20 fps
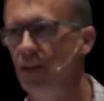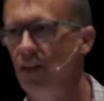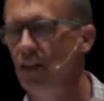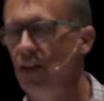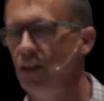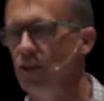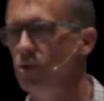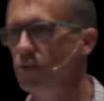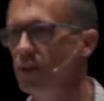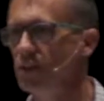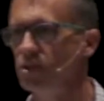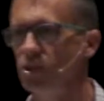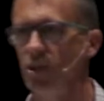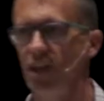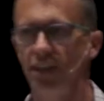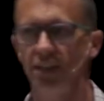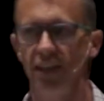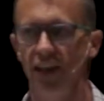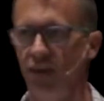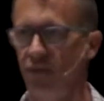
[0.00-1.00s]
you had
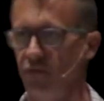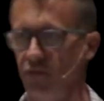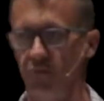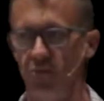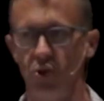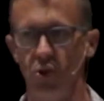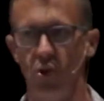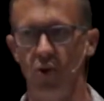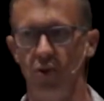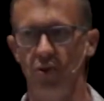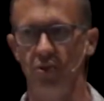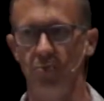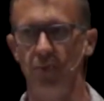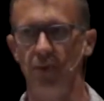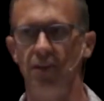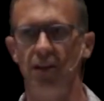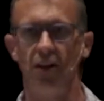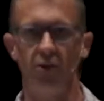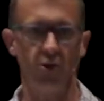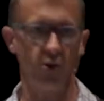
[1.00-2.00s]
checked out from church,
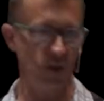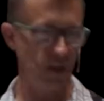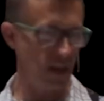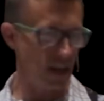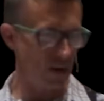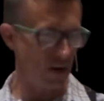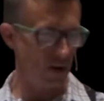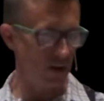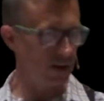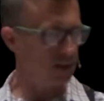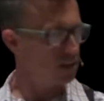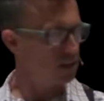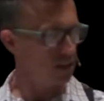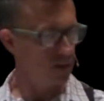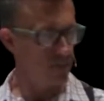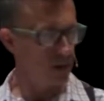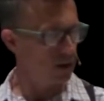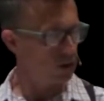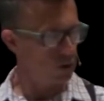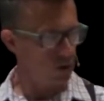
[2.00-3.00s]
but now you're here. And it's not
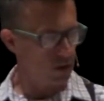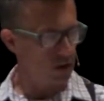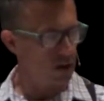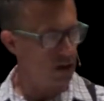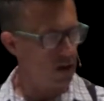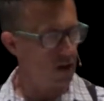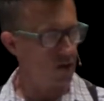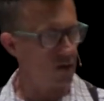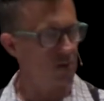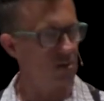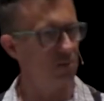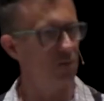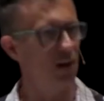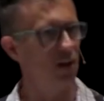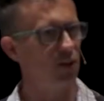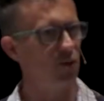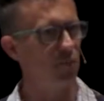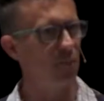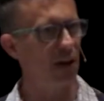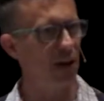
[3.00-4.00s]
about you're here, it's
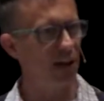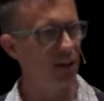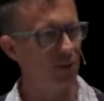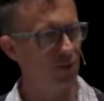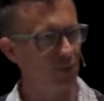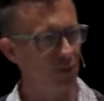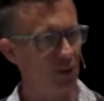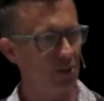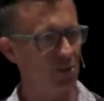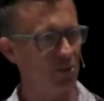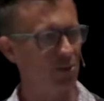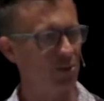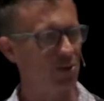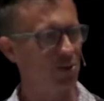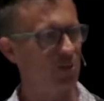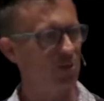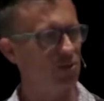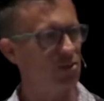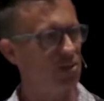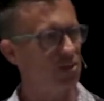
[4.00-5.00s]
about you're back in a
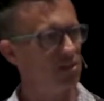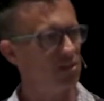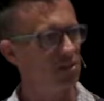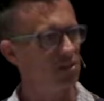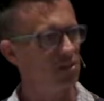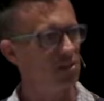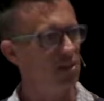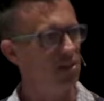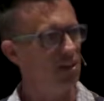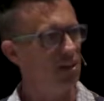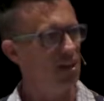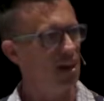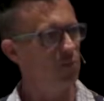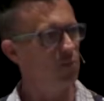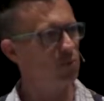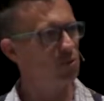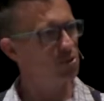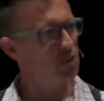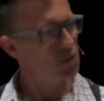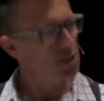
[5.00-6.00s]
relationship with Jesus. And
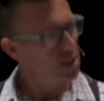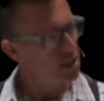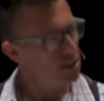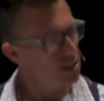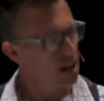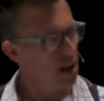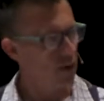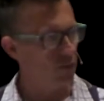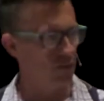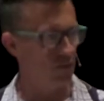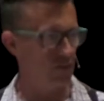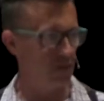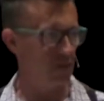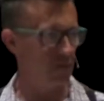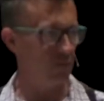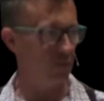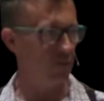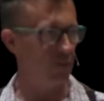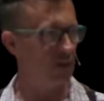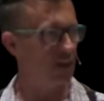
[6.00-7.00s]
we're seeing that with
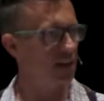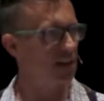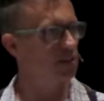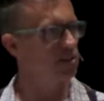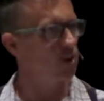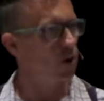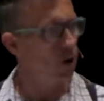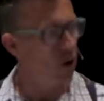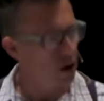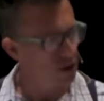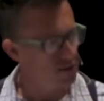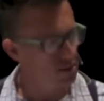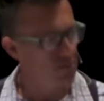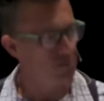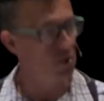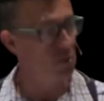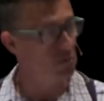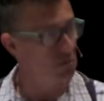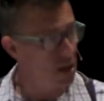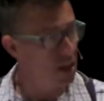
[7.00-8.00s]
people, and that is
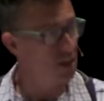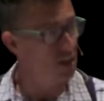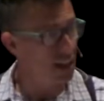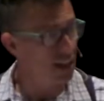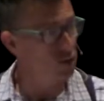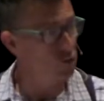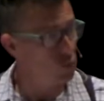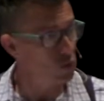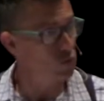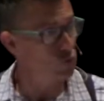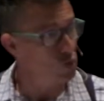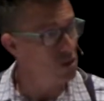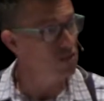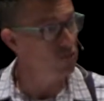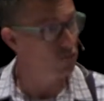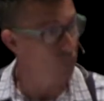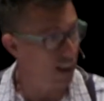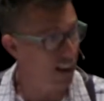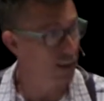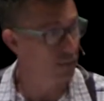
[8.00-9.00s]
awesome. To me, that's what
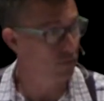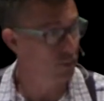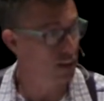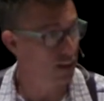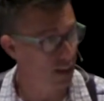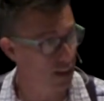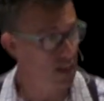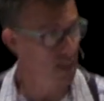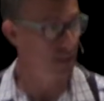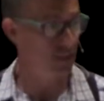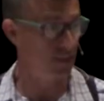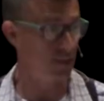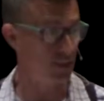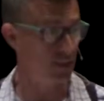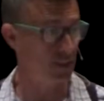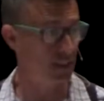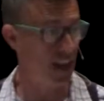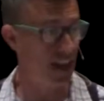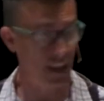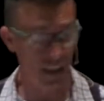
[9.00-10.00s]
reviving is.
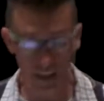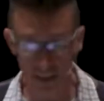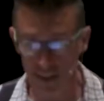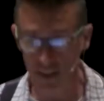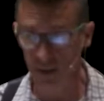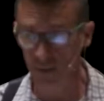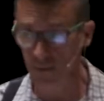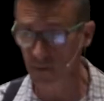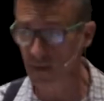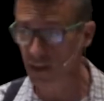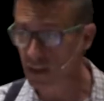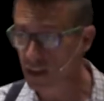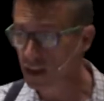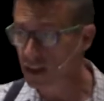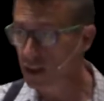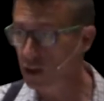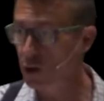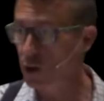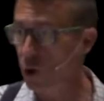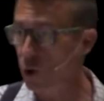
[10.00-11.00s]
It's taking something,
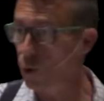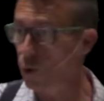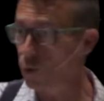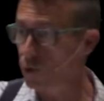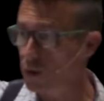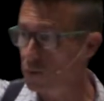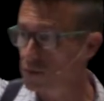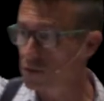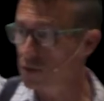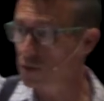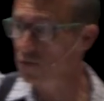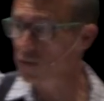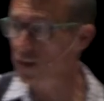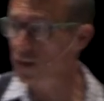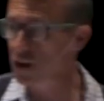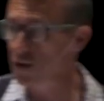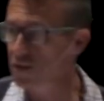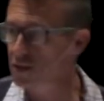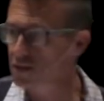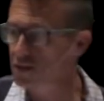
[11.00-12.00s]
a coal that was over
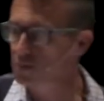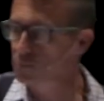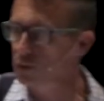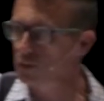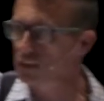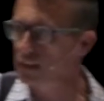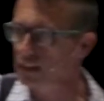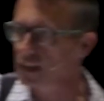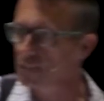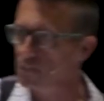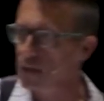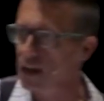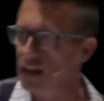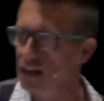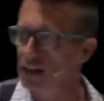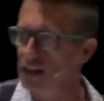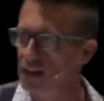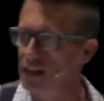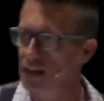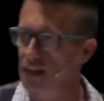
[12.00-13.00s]
here, and it's bringing it
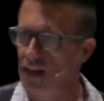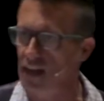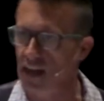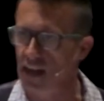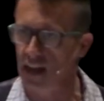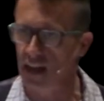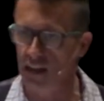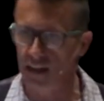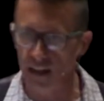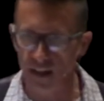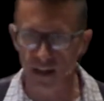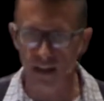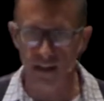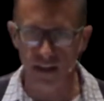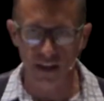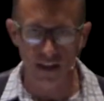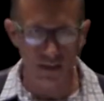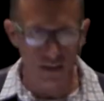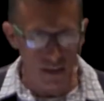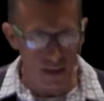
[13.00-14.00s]
back in, and, and,
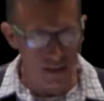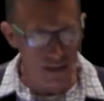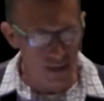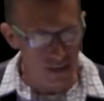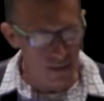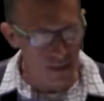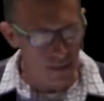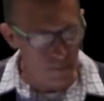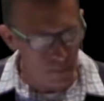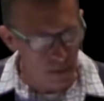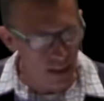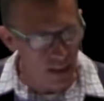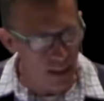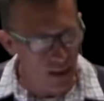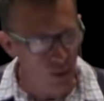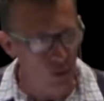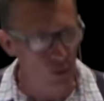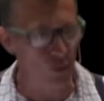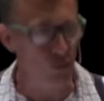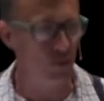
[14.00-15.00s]
and, and it's
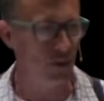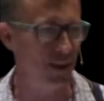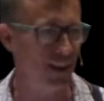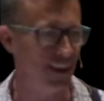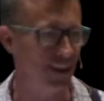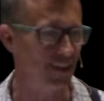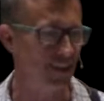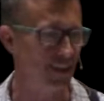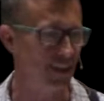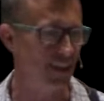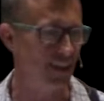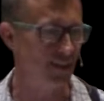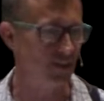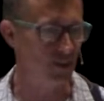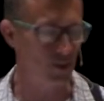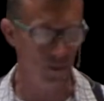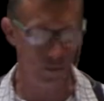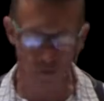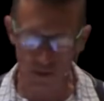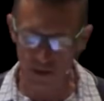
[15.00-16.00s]
getting illuminated again.
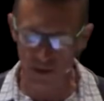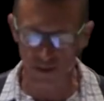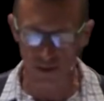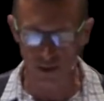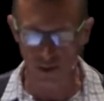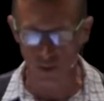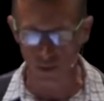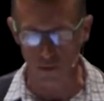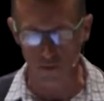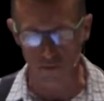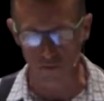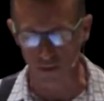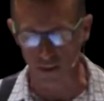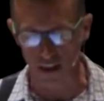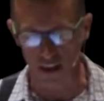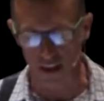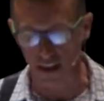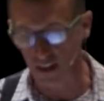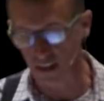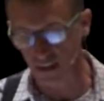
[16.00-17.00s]
So praise the Lord for
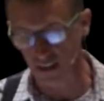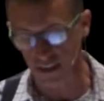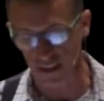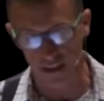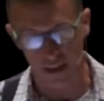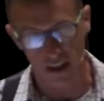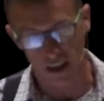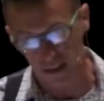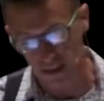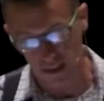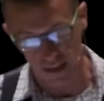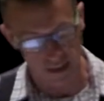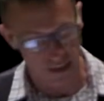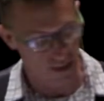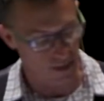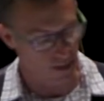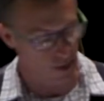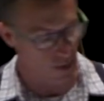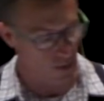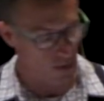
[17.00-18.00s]
that. I think, I think
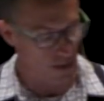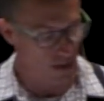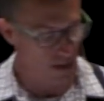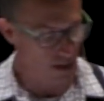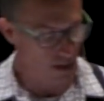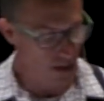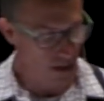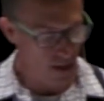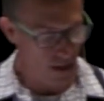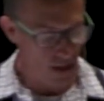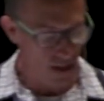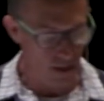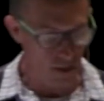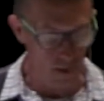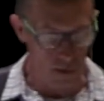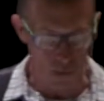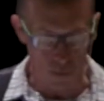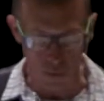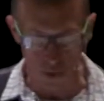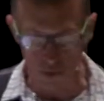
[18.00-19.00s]
he's doing it. And,
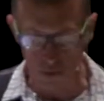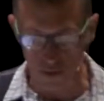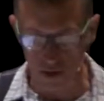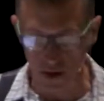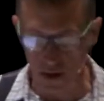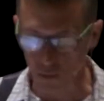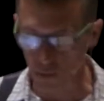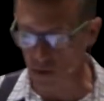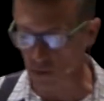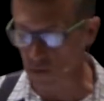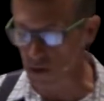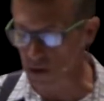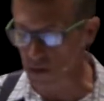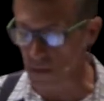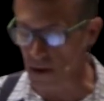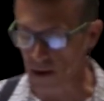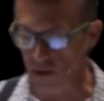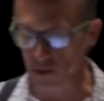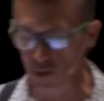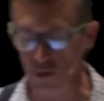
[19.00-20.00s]
and whether or not we read
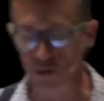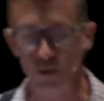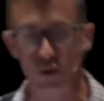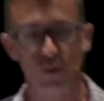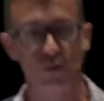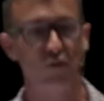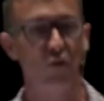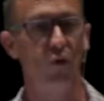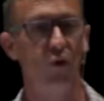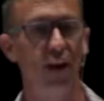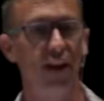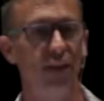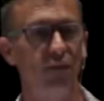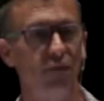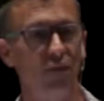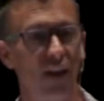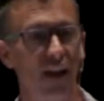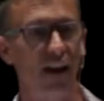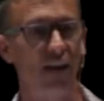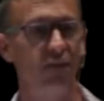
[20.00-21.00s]
about
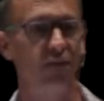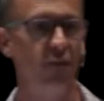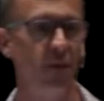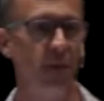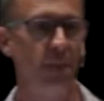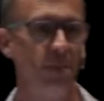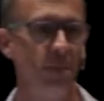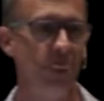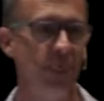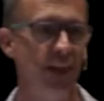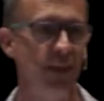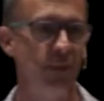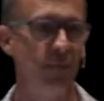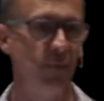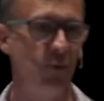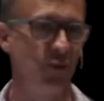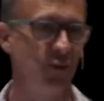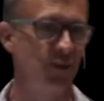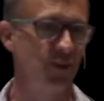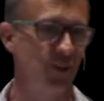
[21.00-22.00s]
22485 in the
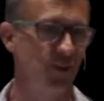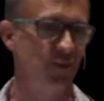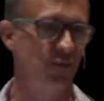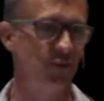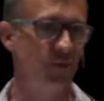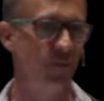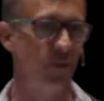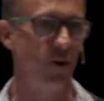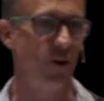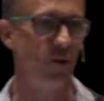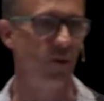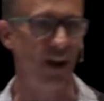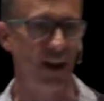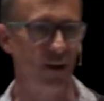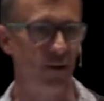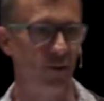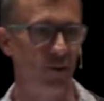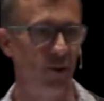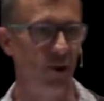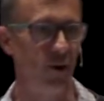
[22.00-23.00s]
books of tomorrow, I
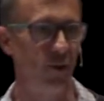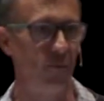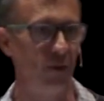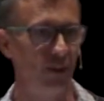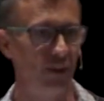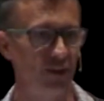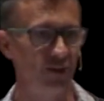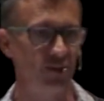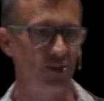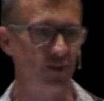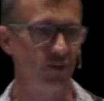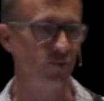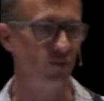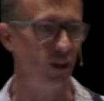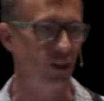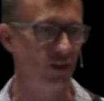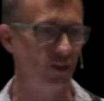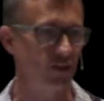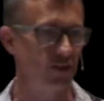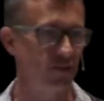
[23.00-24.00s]
don't know, but let's just
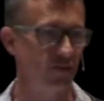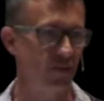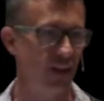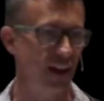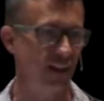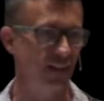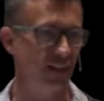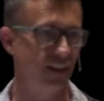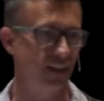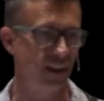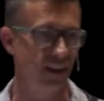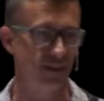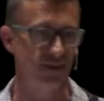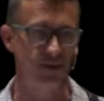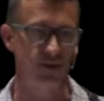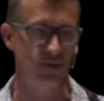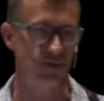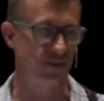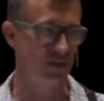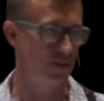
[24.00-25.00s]
relish the fact that God's
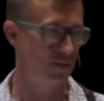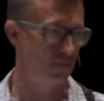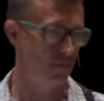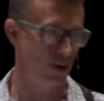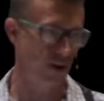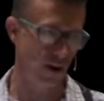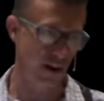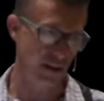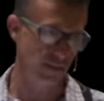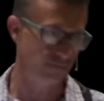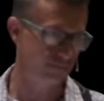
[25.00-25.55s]
doing something great